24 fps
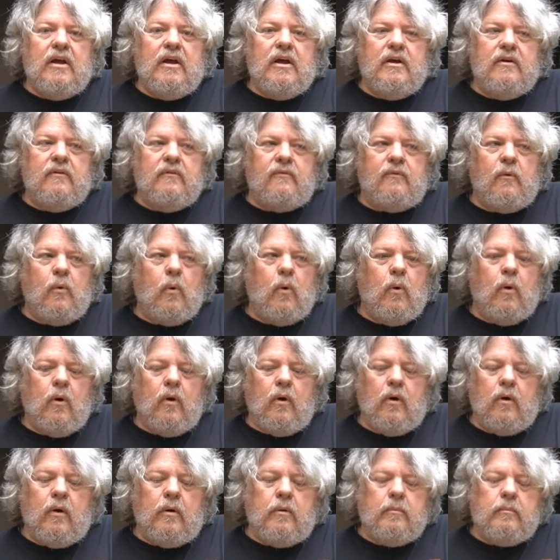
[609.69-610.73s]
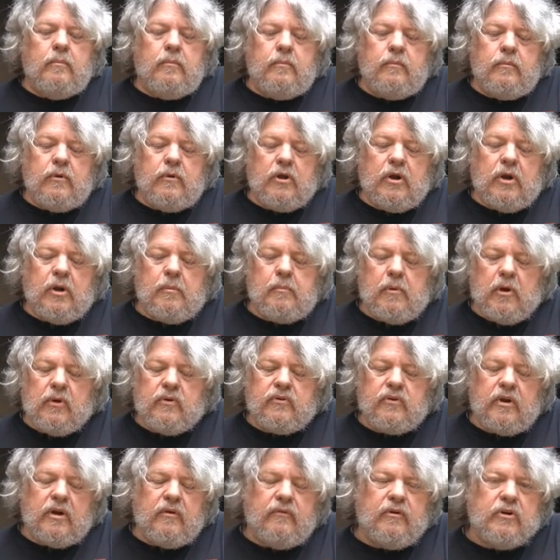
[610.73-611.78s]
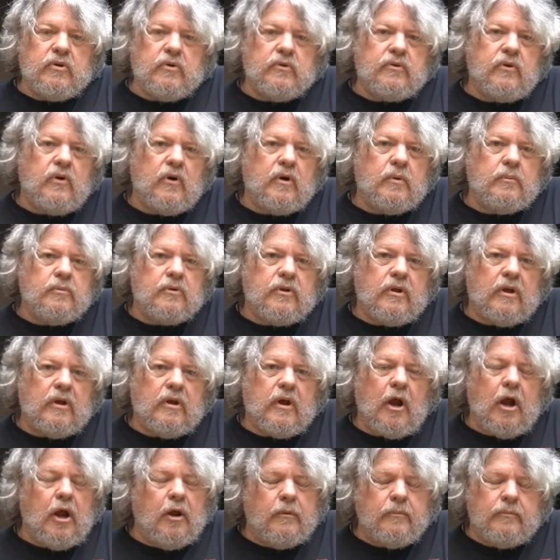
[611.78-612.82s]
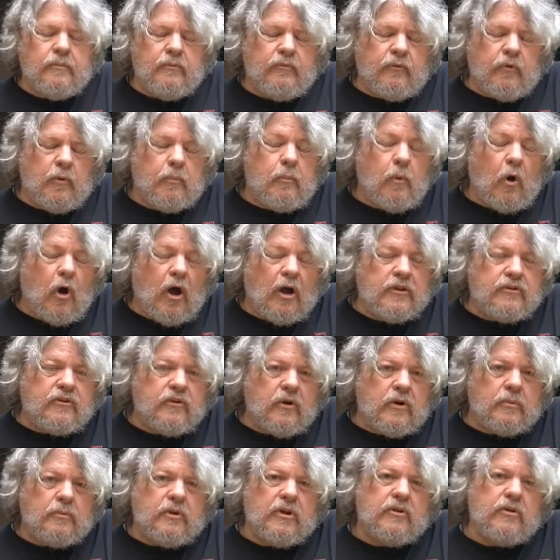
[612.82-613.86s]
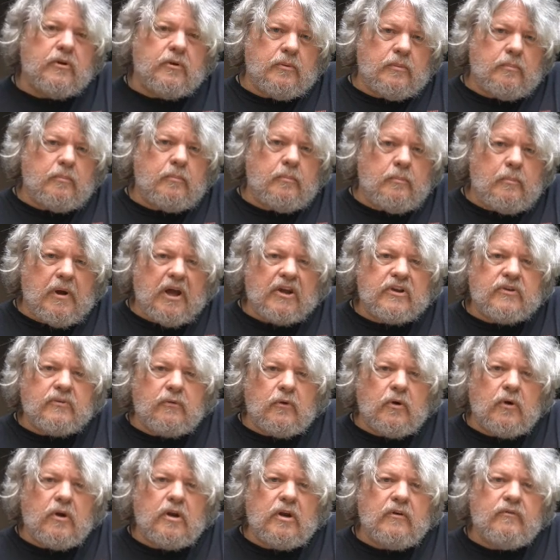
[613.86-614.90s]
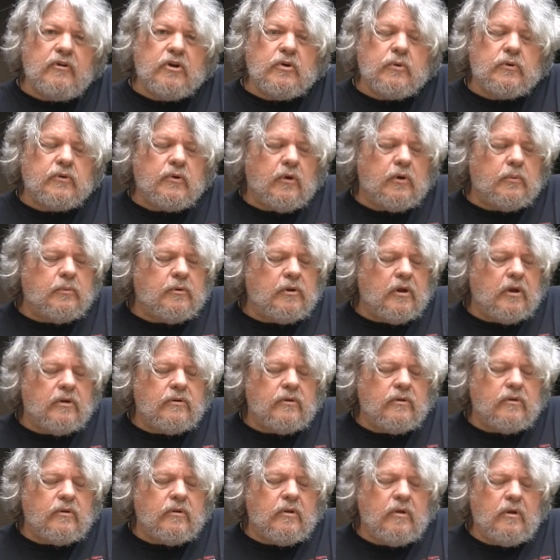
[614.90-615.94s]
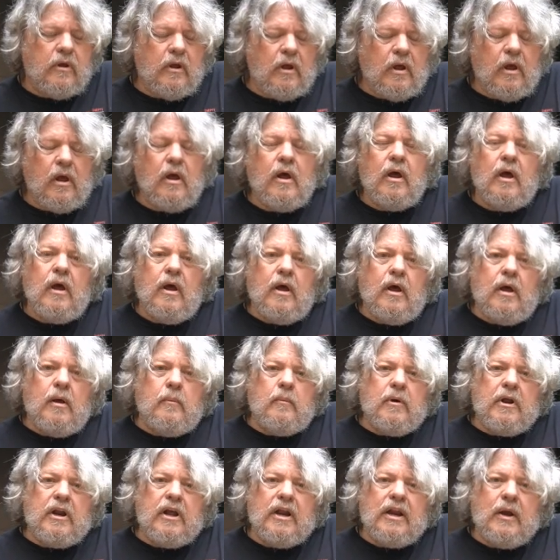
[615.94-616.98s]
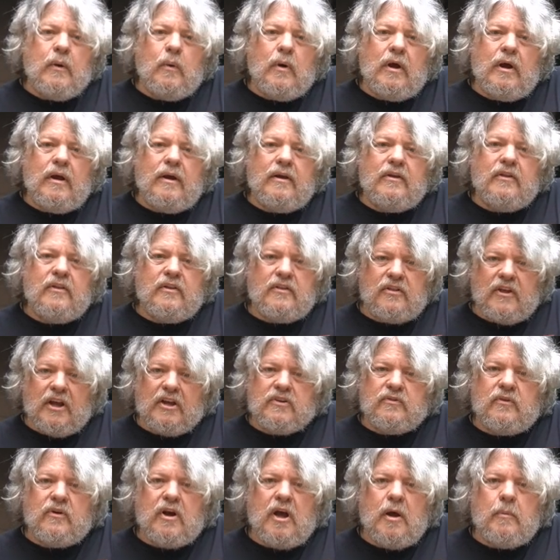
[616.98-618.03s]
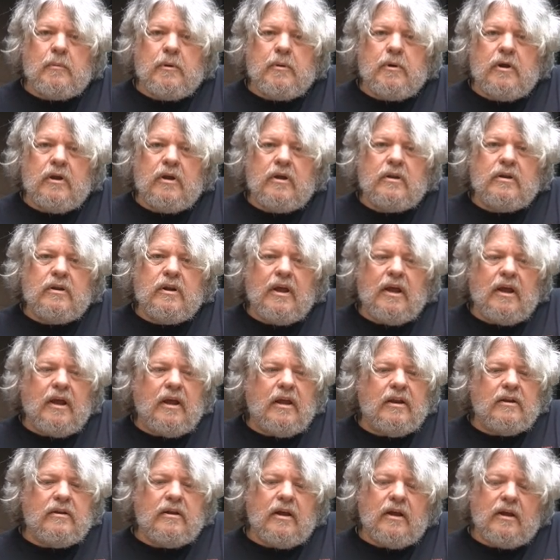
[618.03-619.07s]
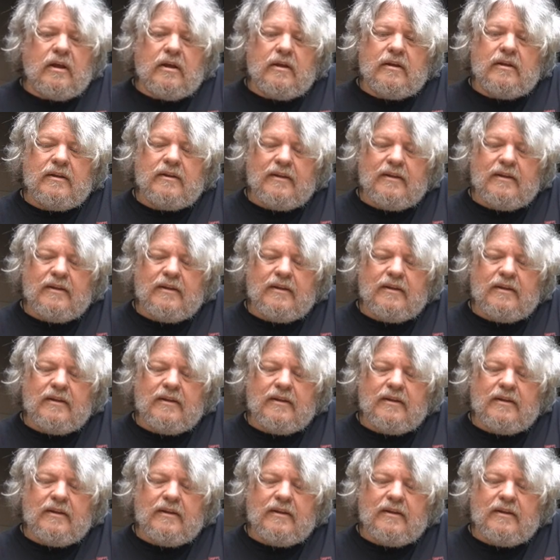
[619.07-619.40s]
for most individual circumstance, or for broad circumstances, best for individual circumstances. But anyway, thanks for coming in, and